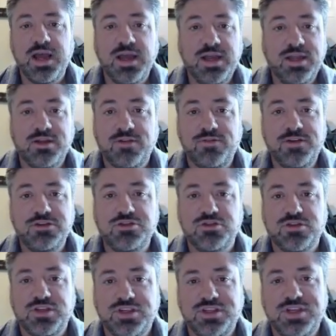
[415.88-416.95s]
in their future
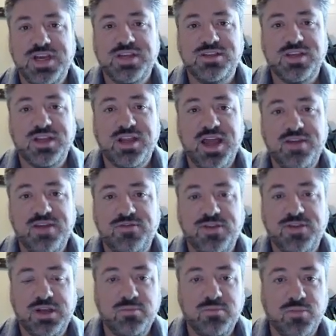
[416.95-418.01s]
success in life
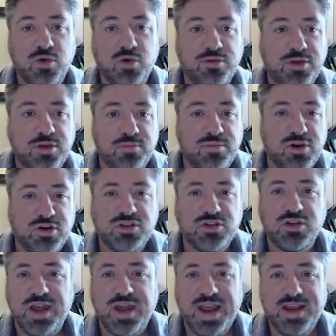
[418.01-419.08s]
in both the
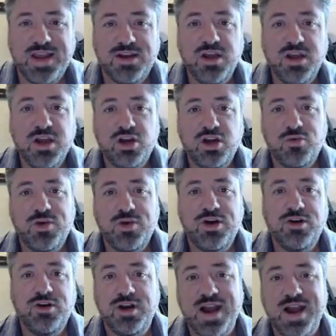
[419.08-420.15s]
personal and
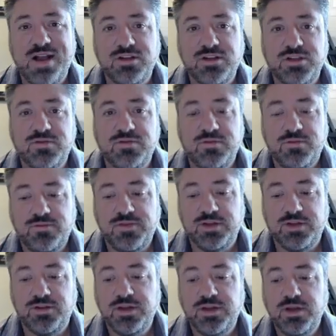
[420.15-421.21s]
career and college
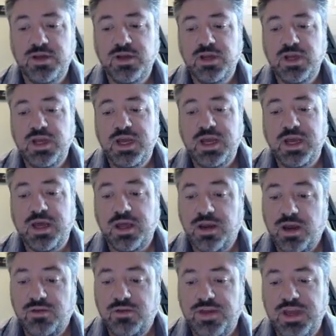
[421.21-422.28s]
field.
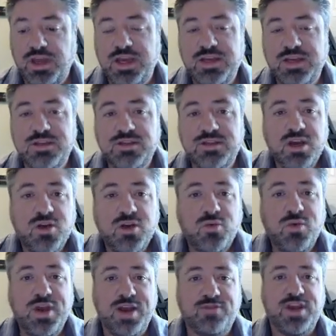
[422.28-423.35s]
Another thing is
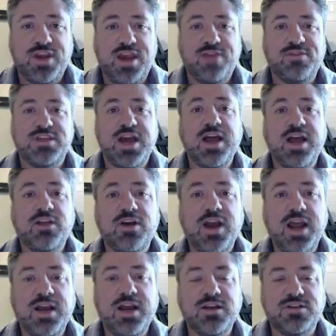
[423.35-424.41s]
we have to have a
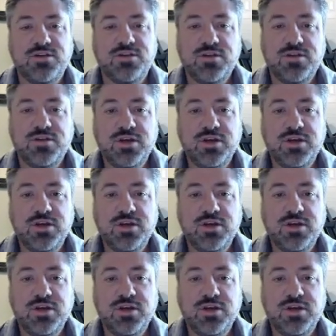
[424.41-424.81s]
tolerant attitude,